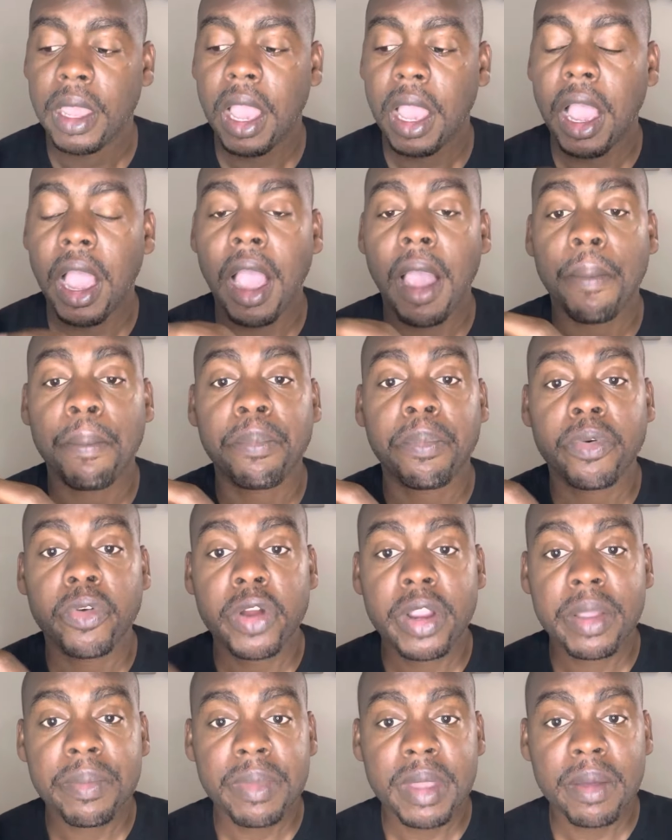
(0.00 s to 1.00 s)
uh,
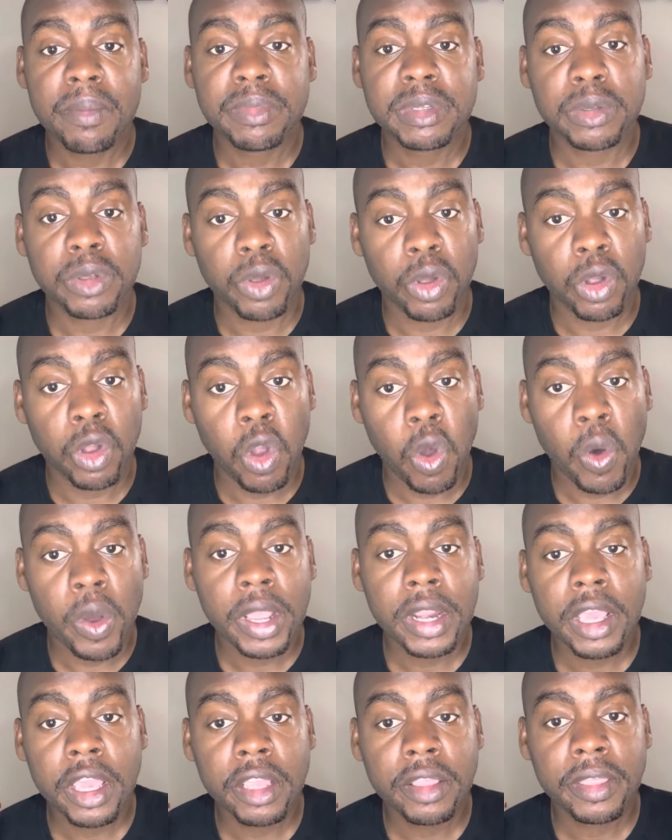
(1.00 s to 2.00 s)
premiums
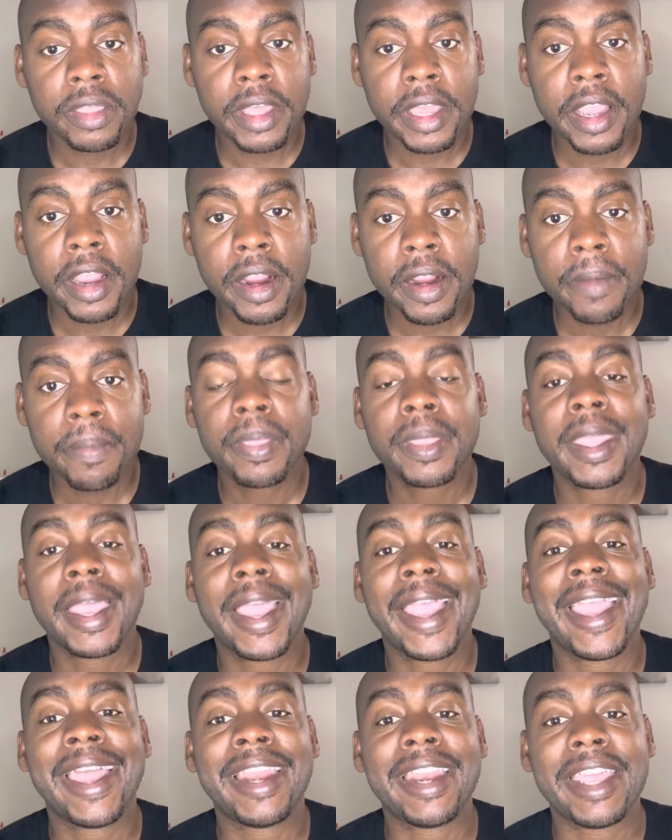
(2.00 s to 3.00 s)
going in there
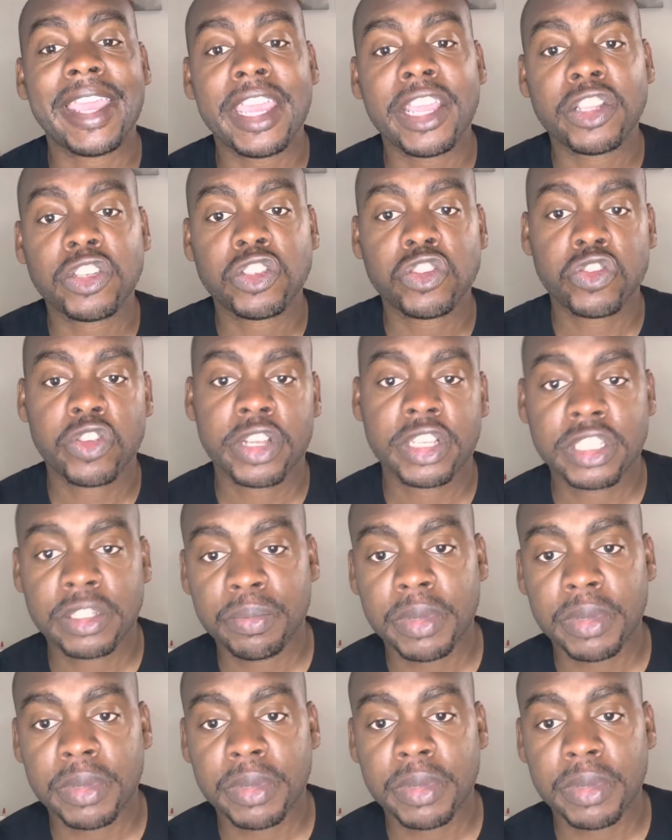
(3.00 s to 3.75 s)
and interest